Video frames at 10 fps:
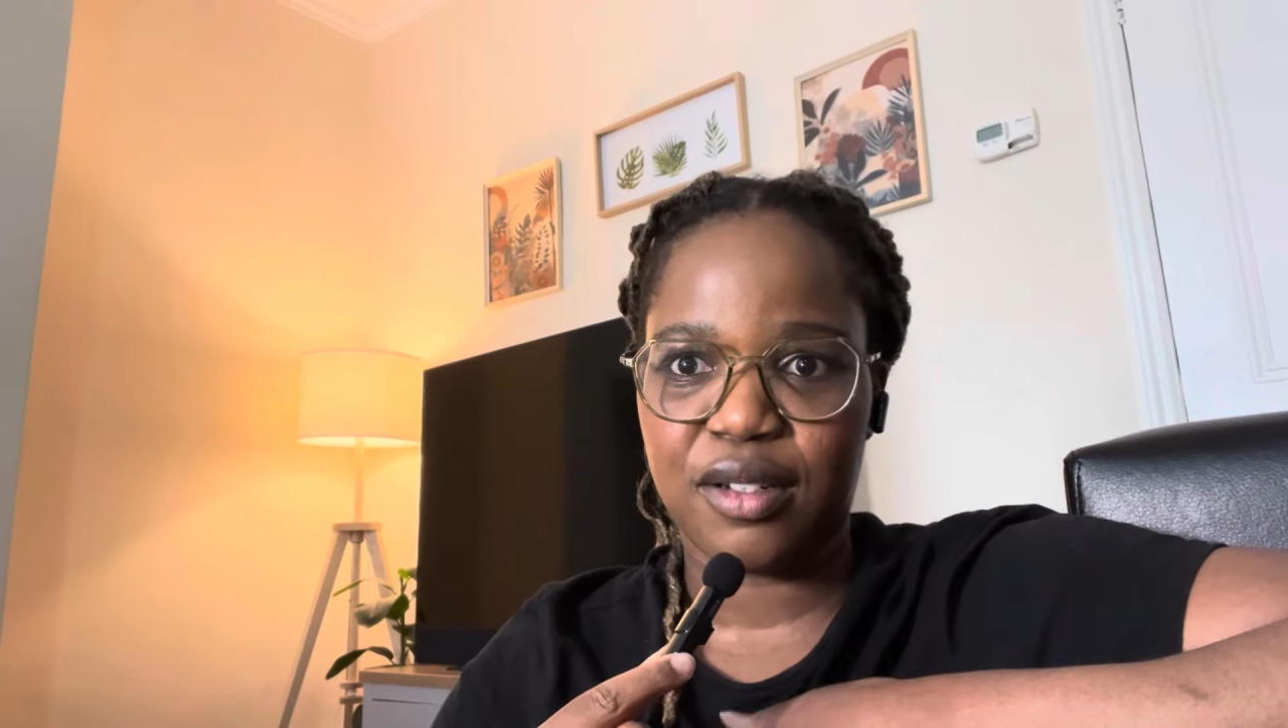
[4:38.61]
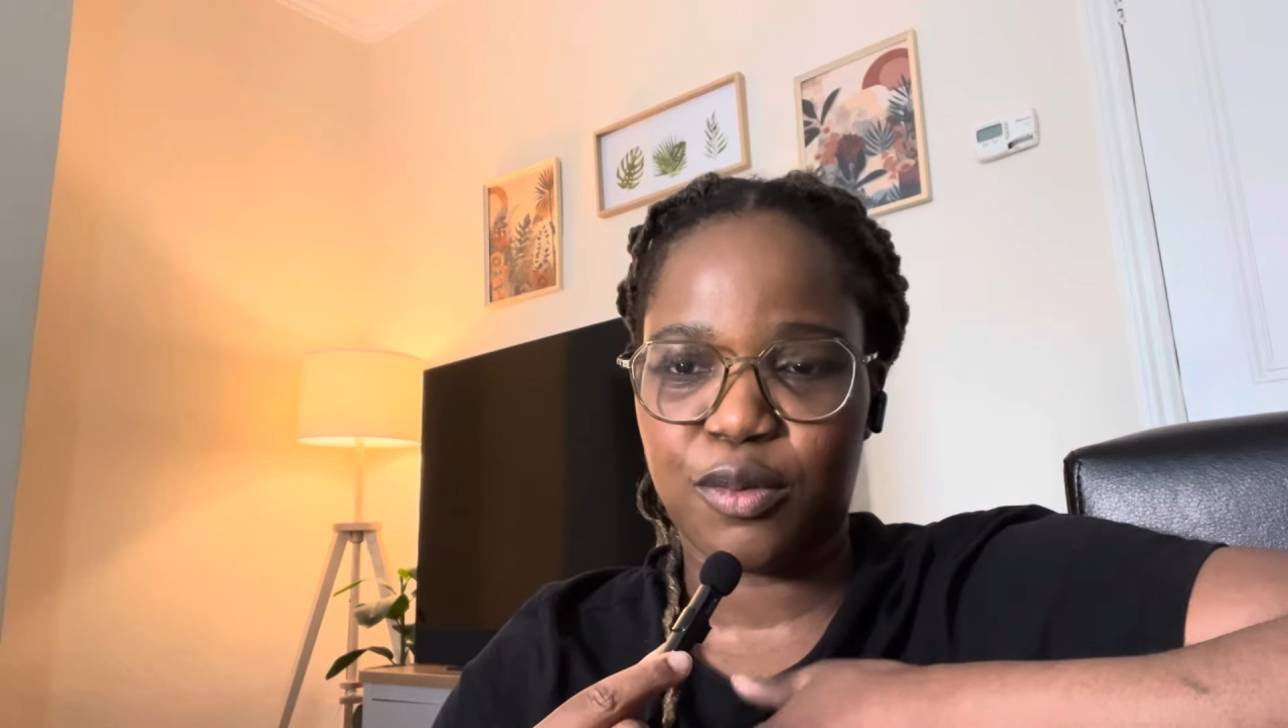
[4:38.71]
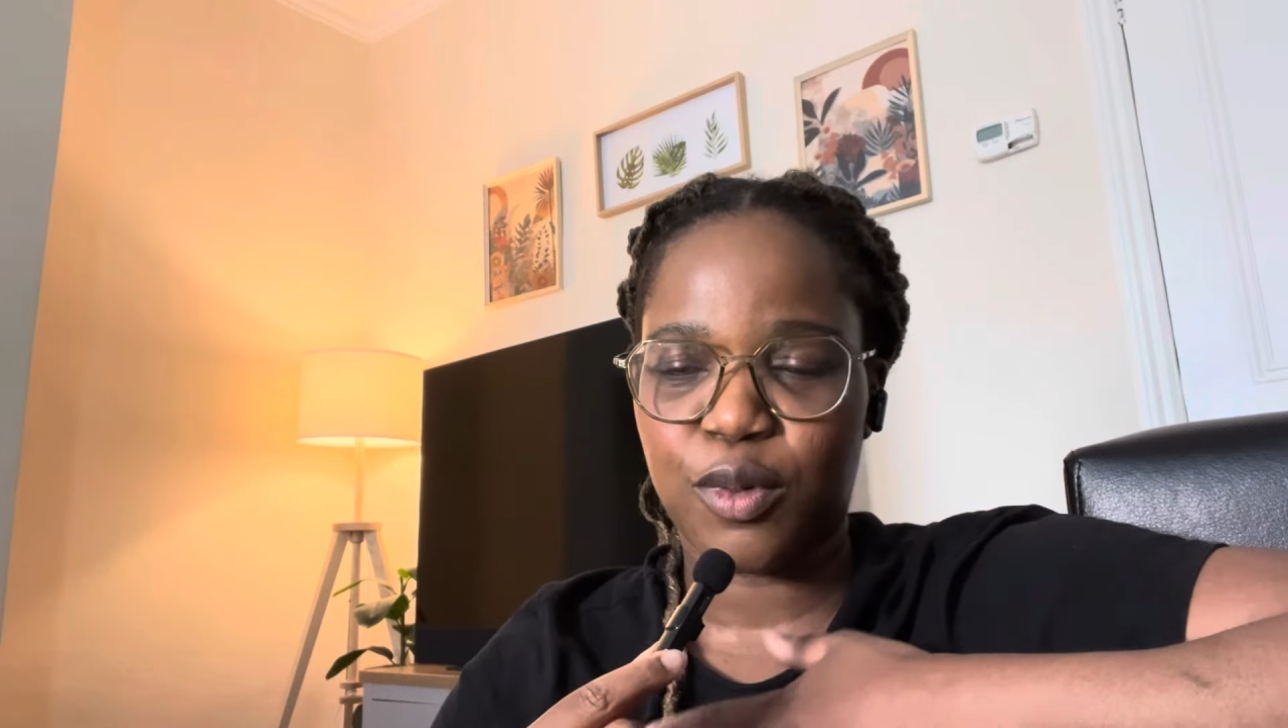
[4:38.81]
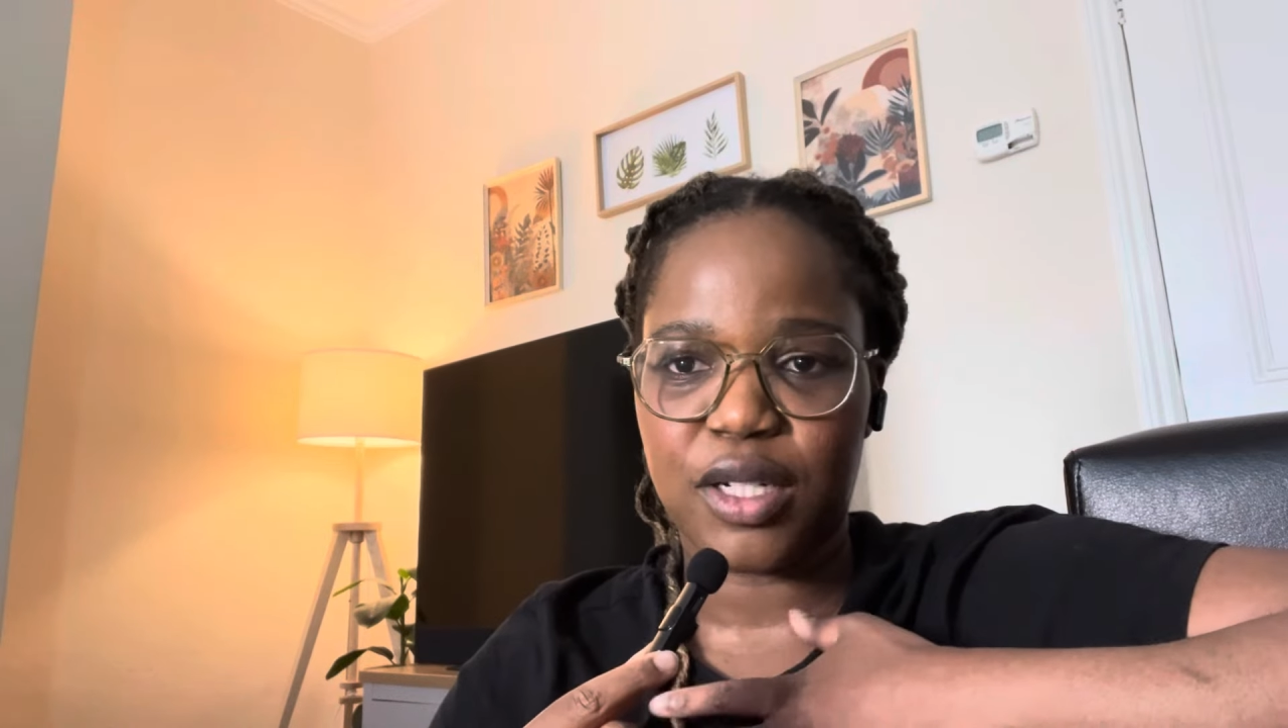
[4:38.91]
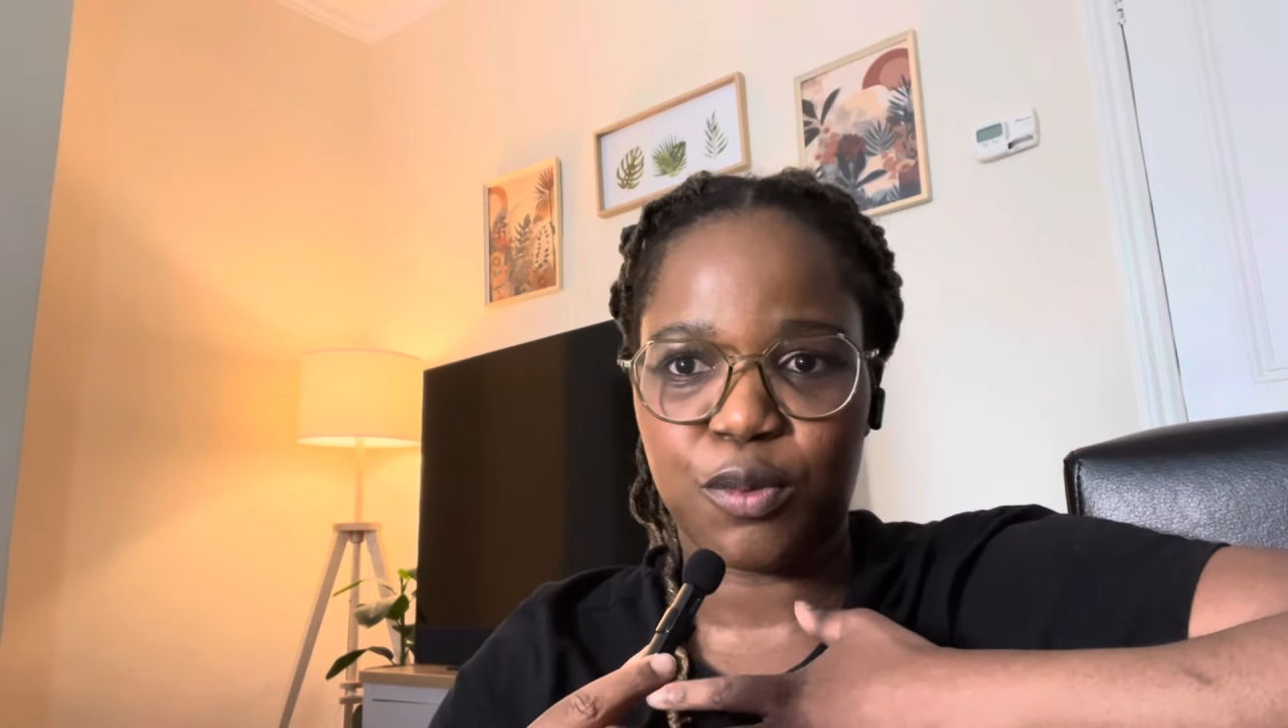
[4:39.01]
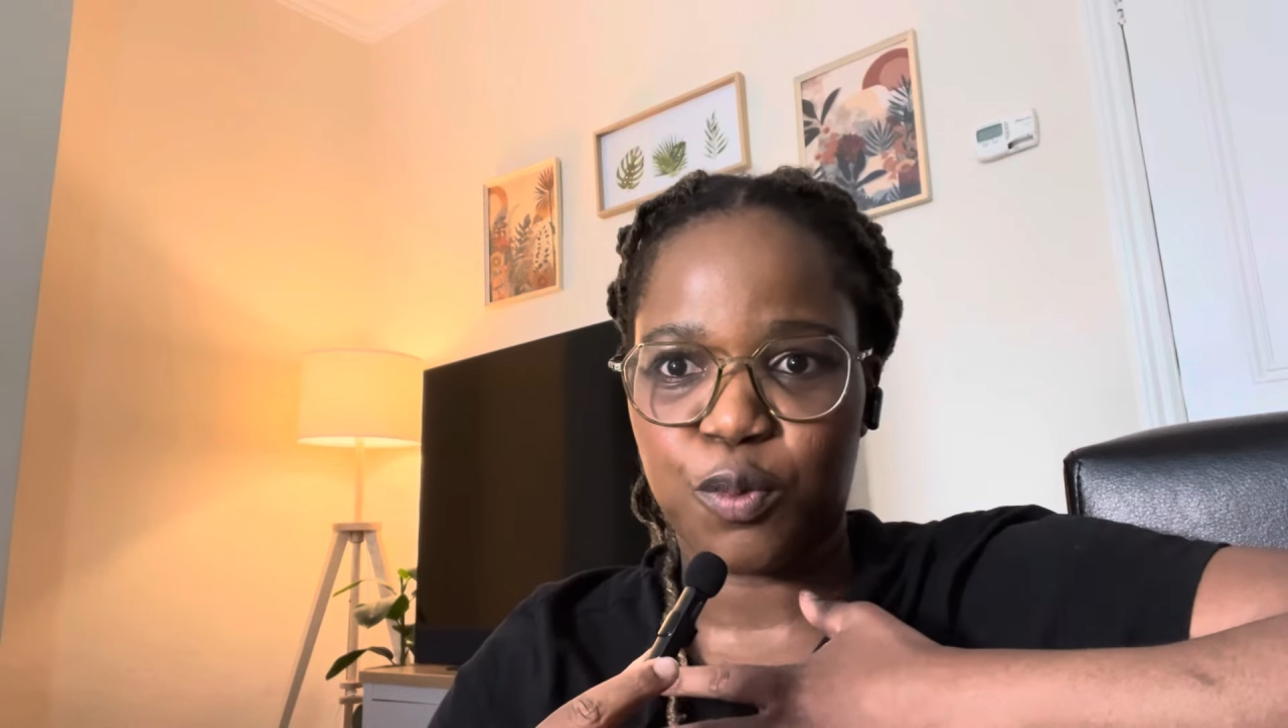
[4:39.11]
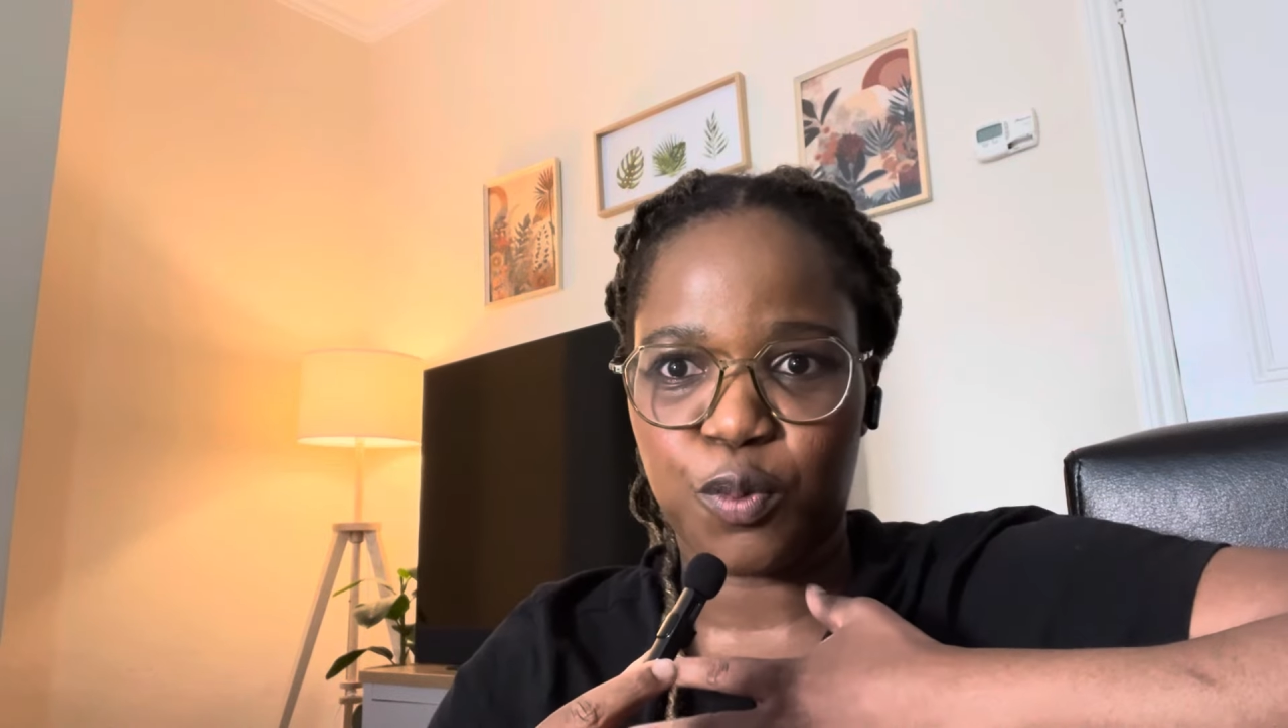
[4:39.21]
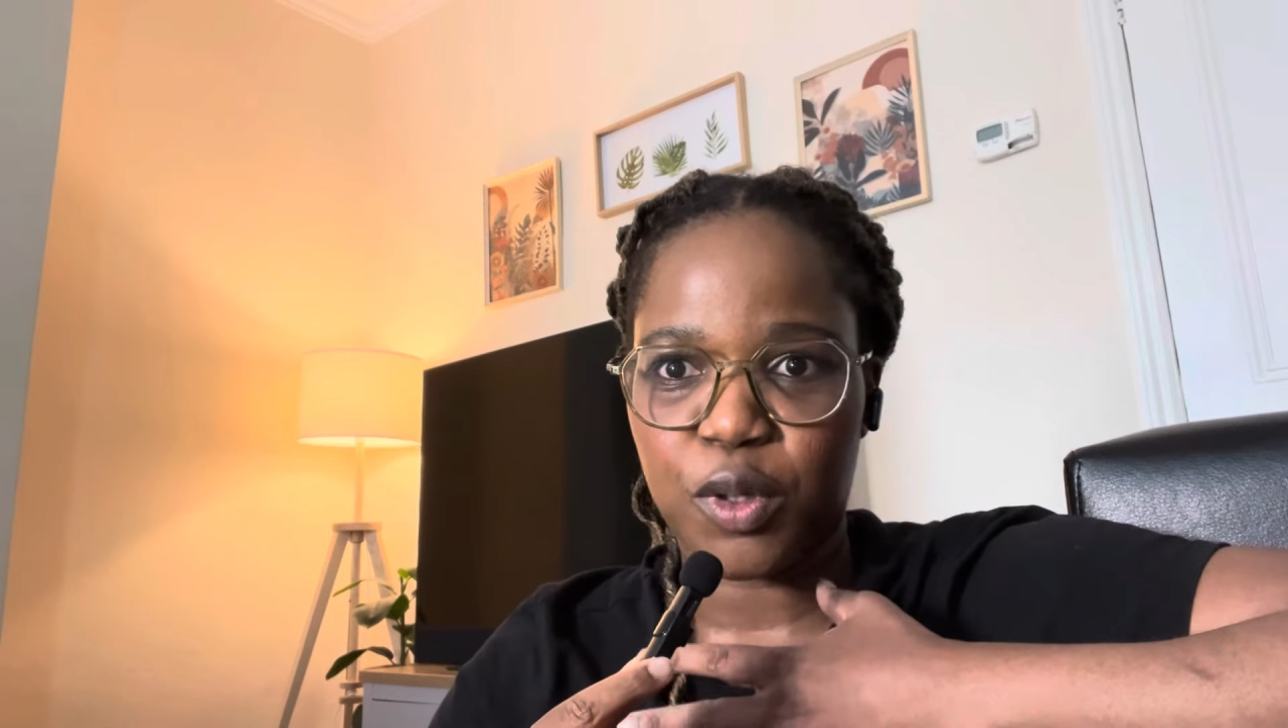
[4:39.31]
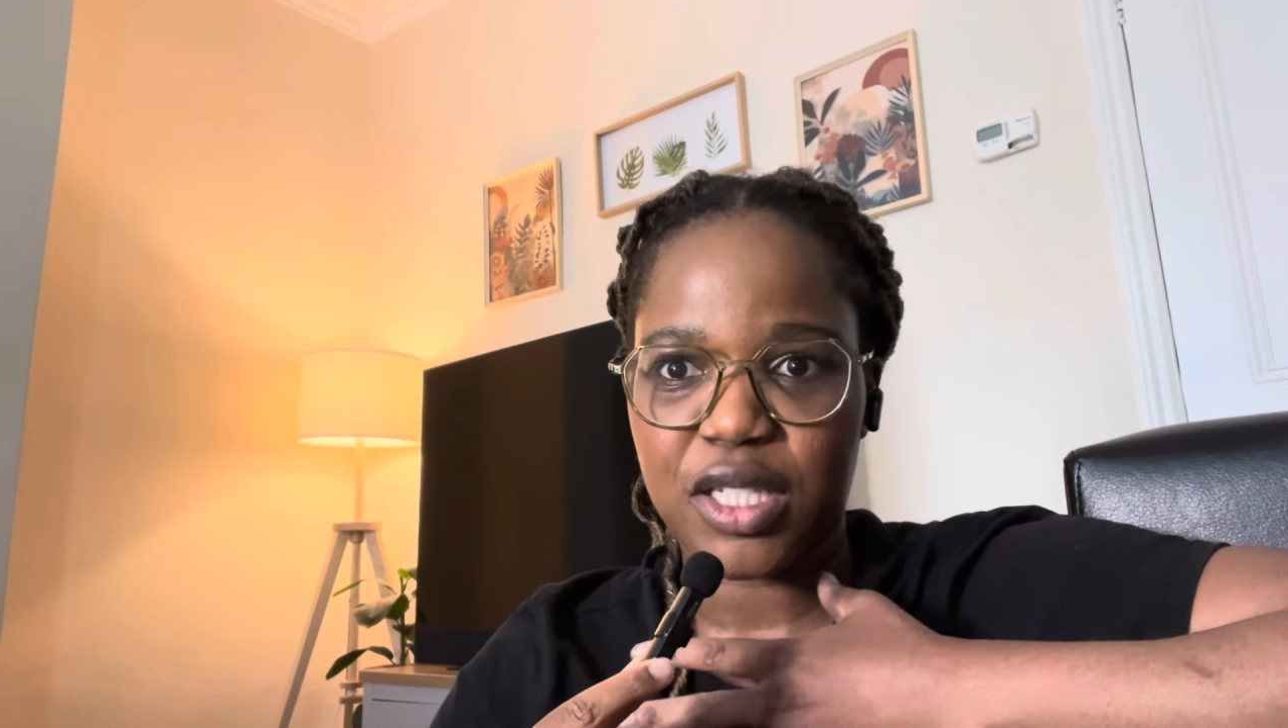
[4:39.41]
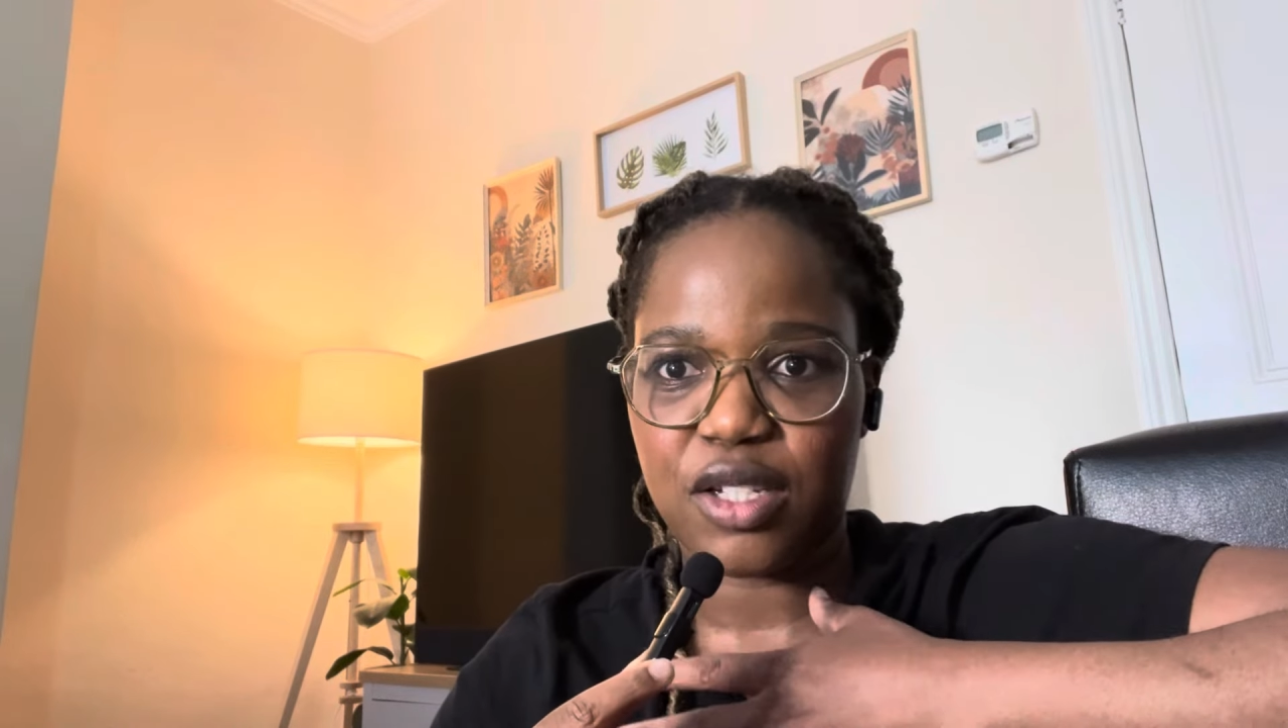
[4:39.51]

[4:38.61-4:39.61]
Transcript: What's